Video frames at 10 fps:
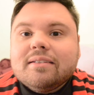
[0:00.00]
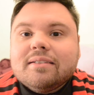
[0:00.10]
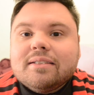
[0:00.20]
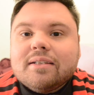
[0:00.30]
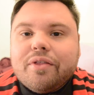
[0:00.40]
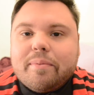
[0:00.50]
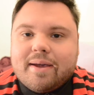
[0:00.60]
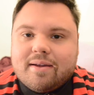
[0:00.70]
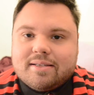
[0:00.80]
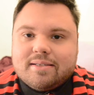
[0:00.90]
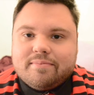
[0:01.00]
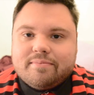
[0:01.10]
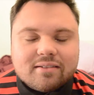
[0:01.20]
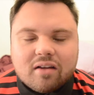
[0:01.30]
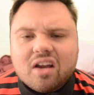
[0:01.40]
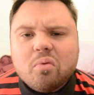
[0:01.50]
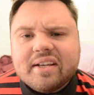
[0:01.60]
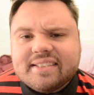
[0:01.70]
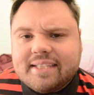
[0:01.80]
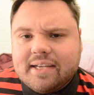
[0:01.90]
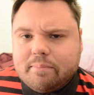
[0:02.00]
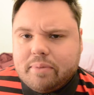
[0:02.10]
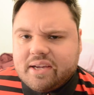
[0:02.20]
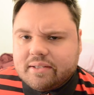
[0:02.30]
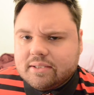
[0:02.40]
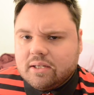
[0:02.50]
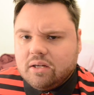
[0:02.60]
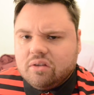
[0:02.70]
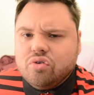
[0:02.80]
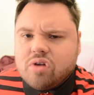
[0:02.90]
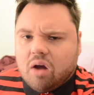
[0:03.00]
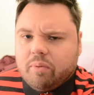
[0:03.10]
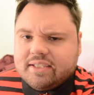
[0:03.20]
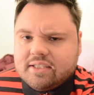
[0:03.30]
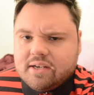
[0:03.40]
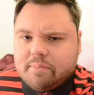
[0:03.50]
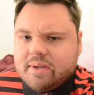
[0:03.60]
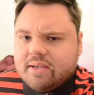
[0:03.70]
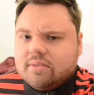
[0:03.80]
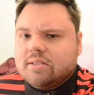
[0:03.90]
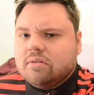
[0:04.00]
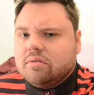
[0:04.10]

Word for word: sew the pants I can wear skinny pants you can't wear skinny pants